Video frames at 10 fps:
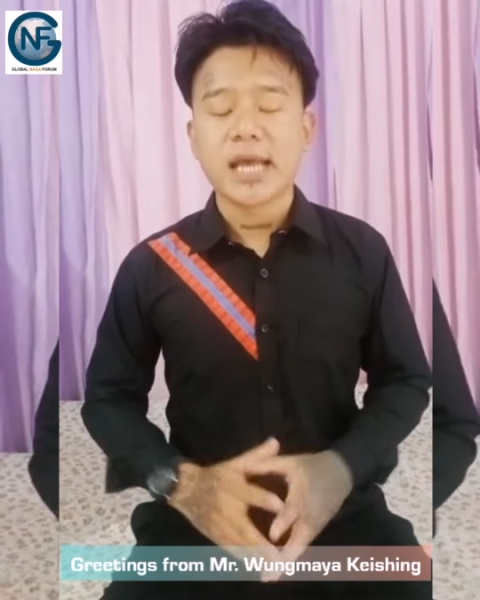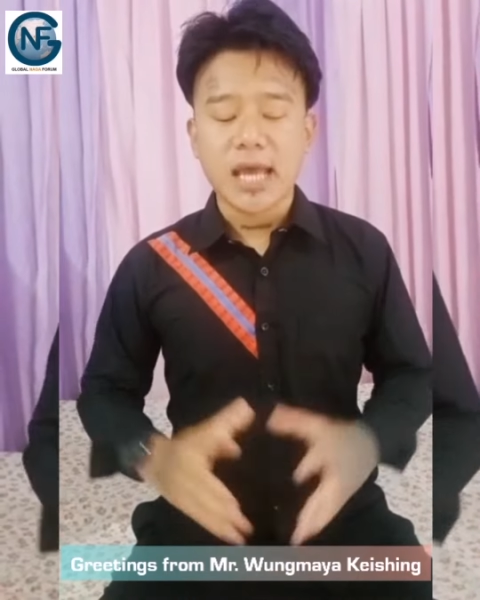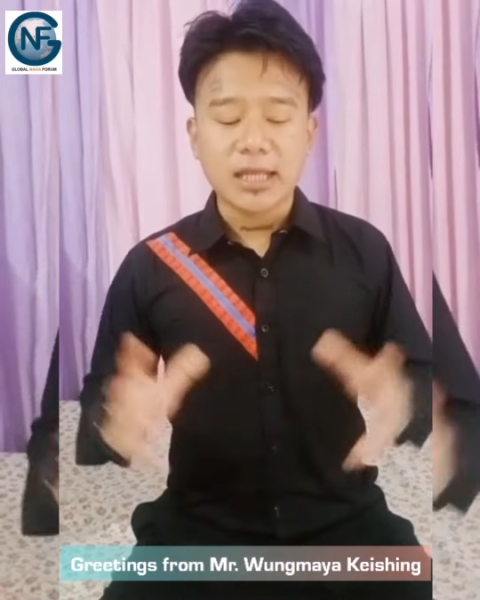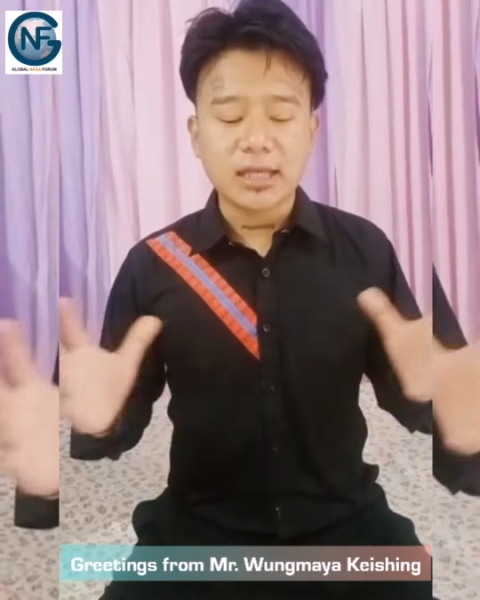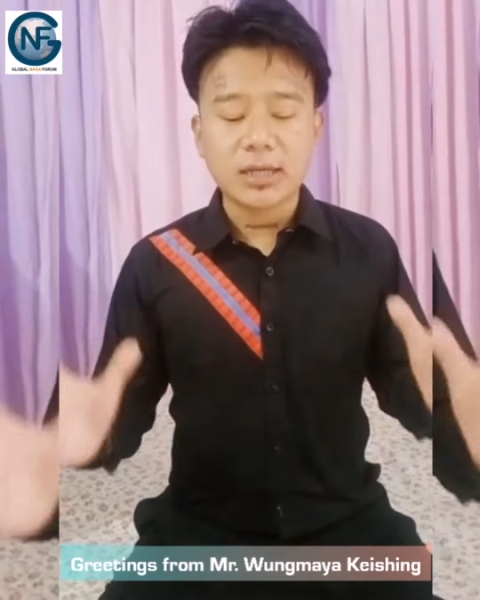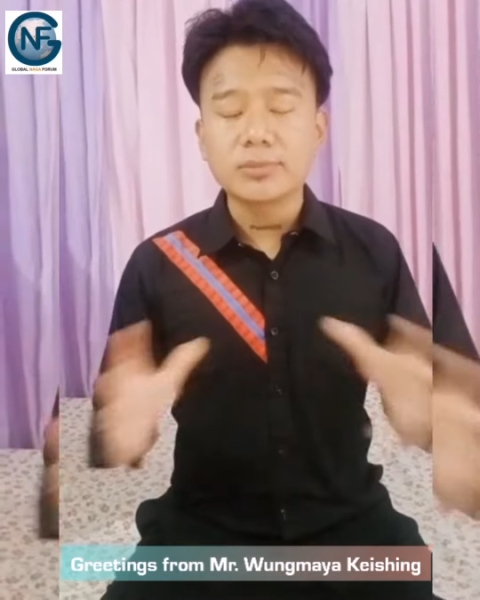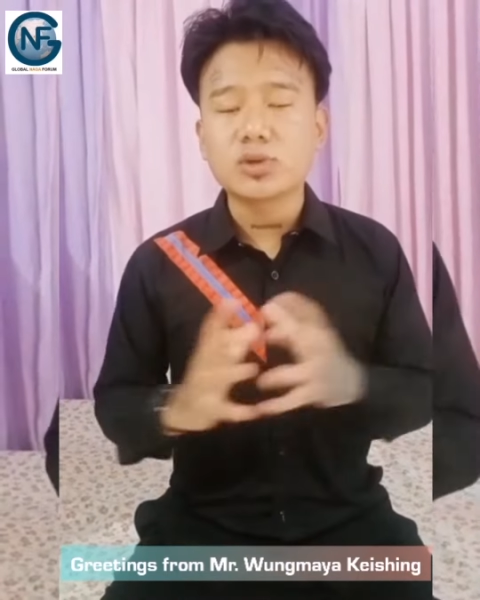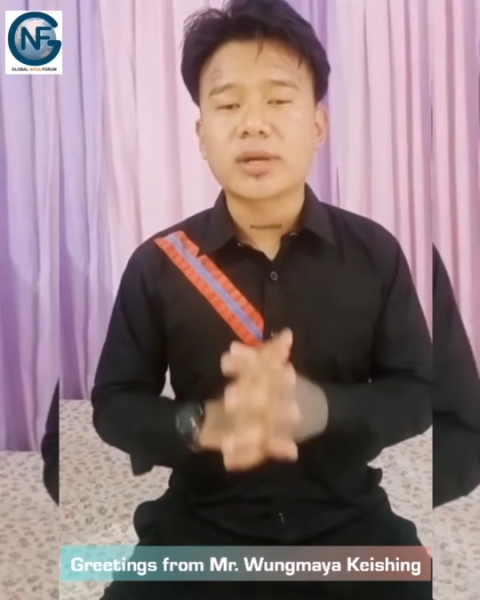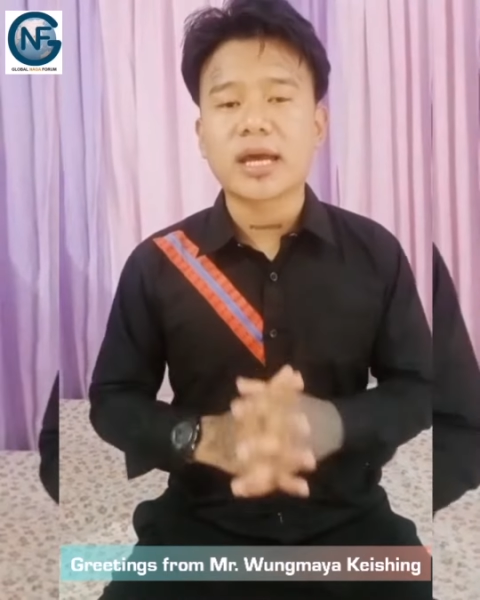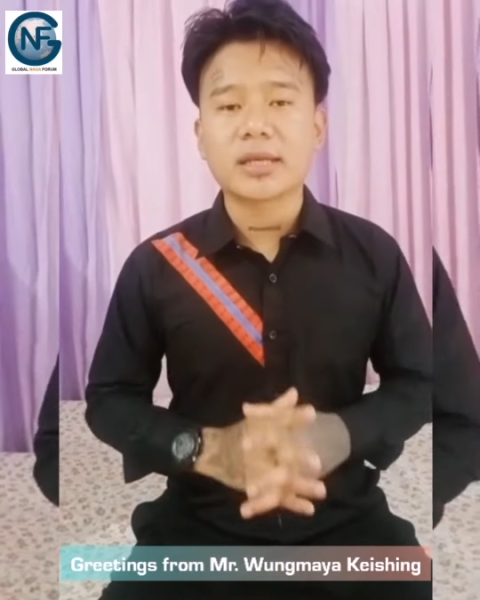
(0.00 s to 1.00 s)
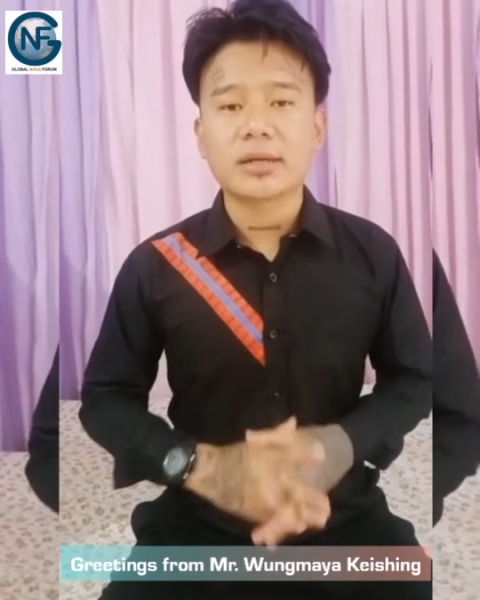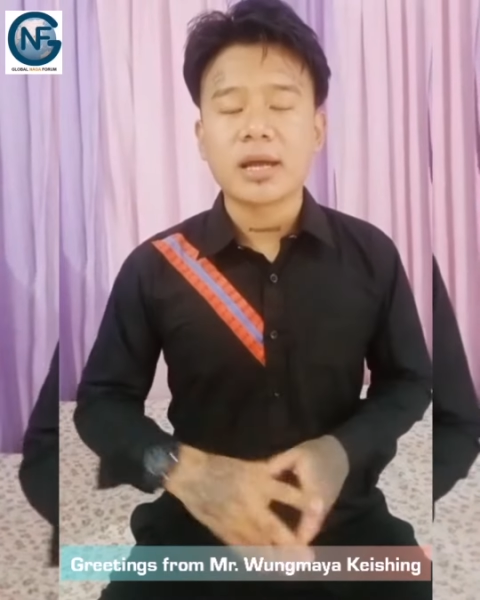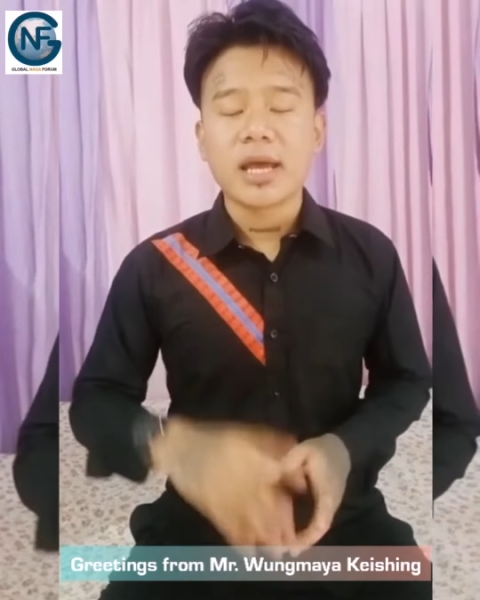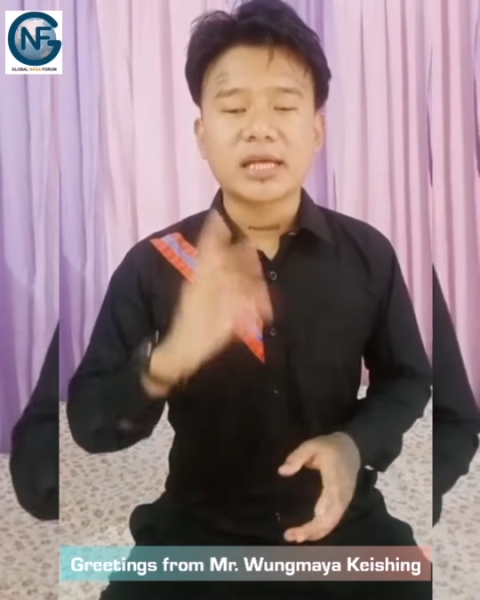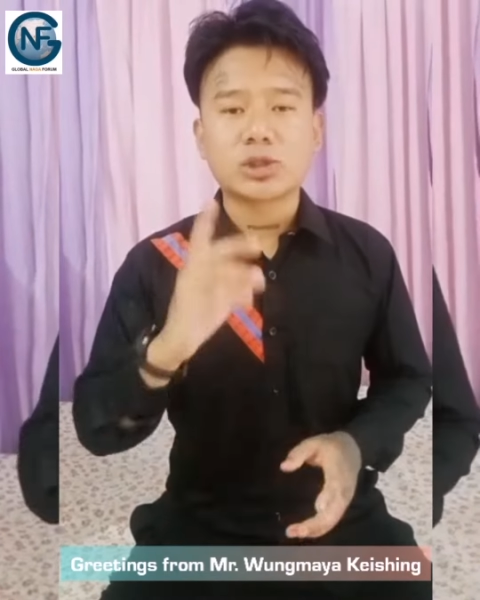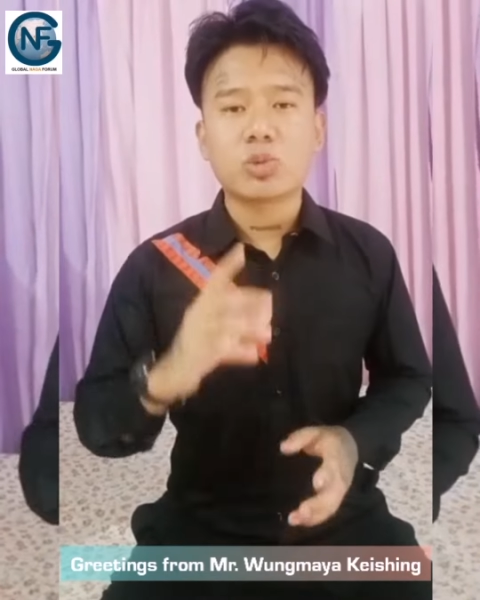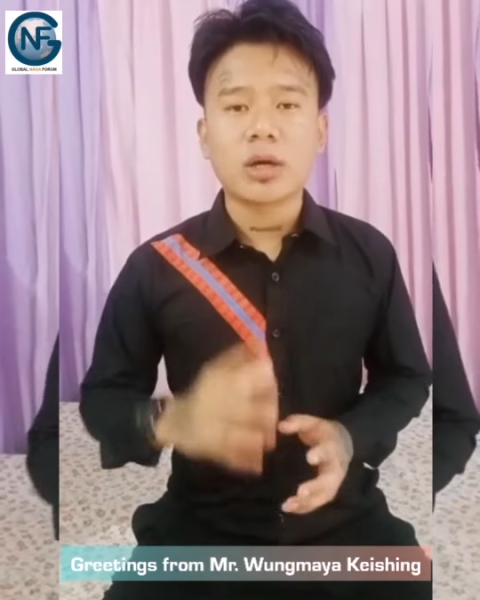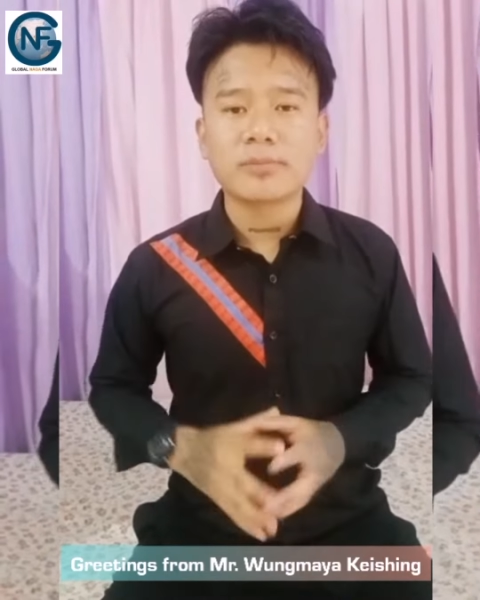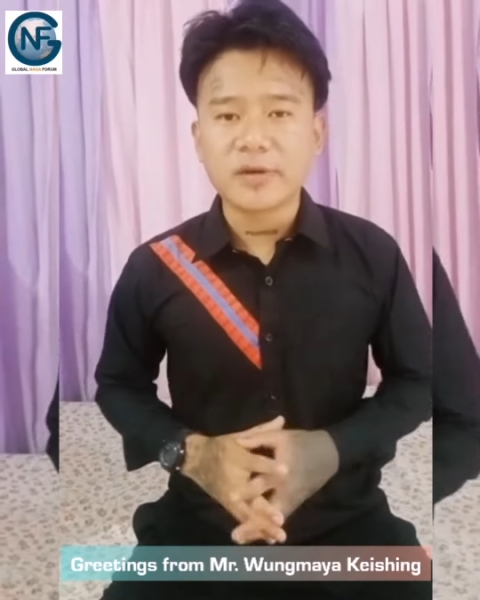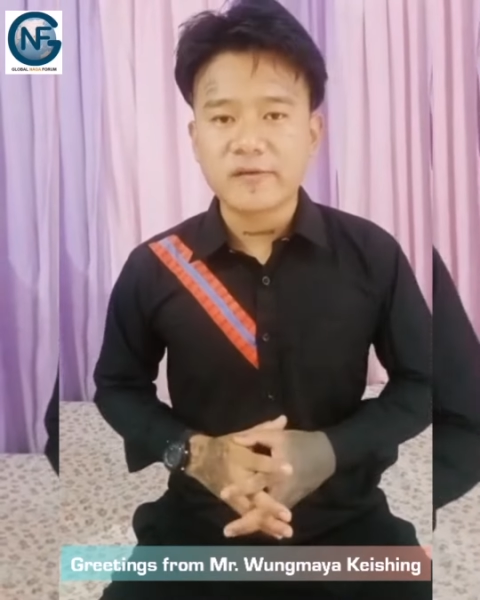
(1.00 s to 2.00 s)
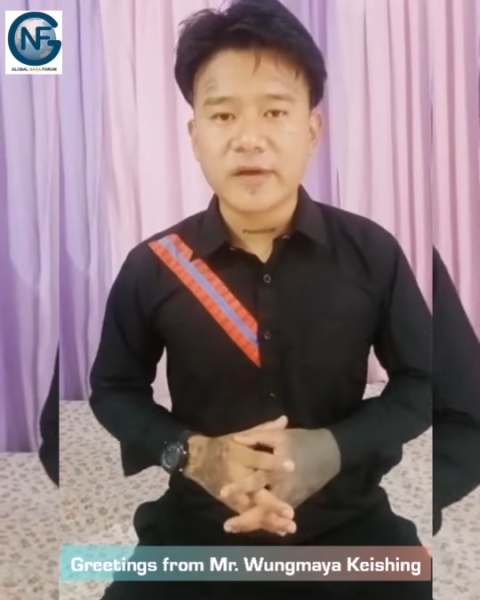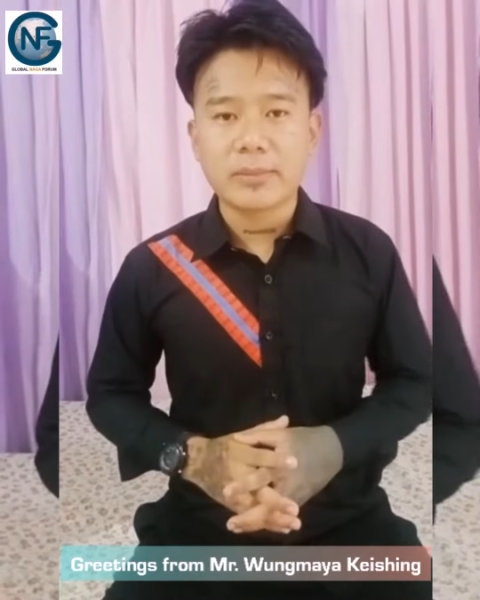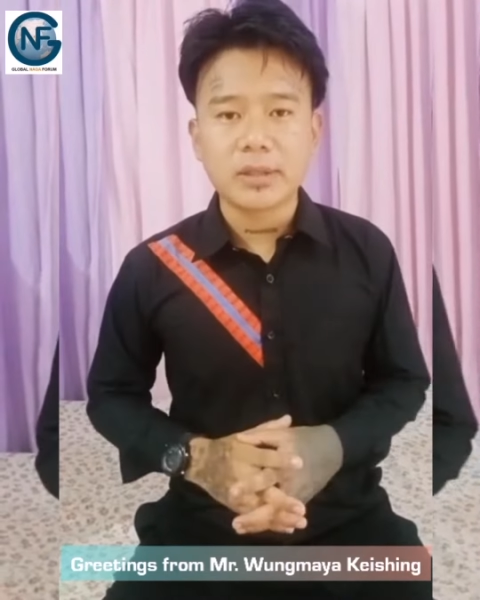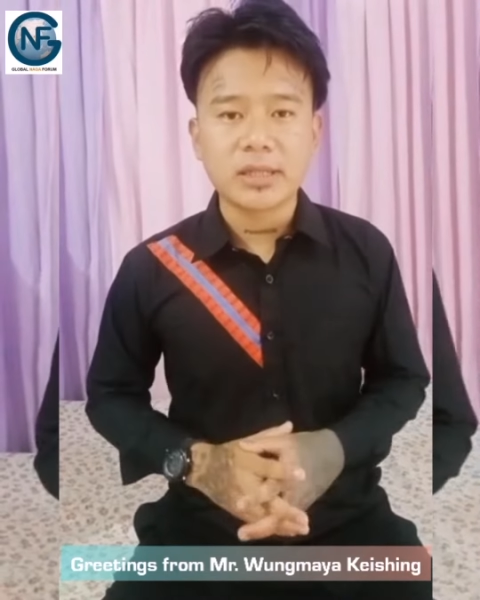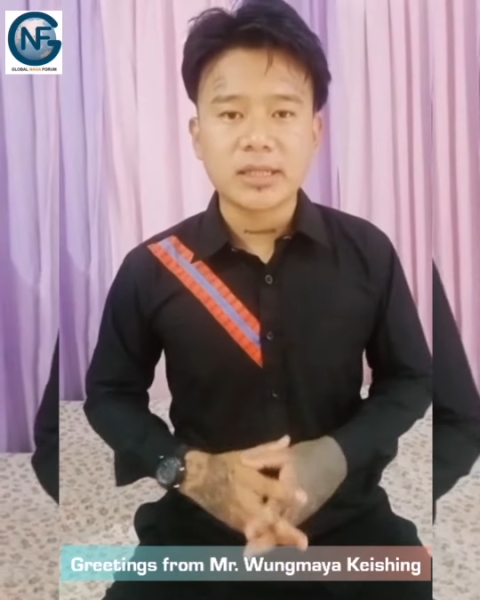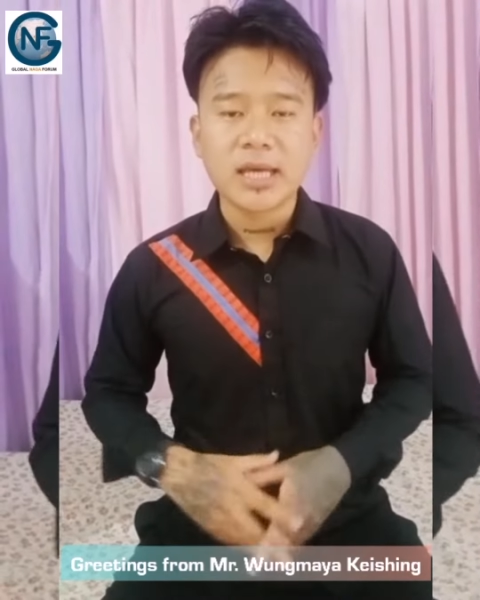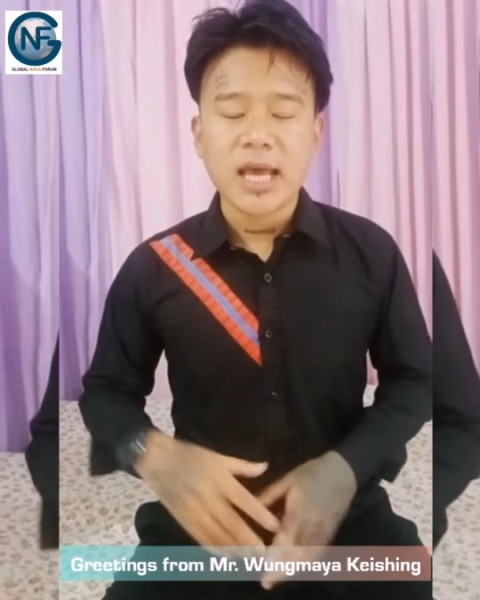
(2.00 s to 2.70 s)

and come together as one big family,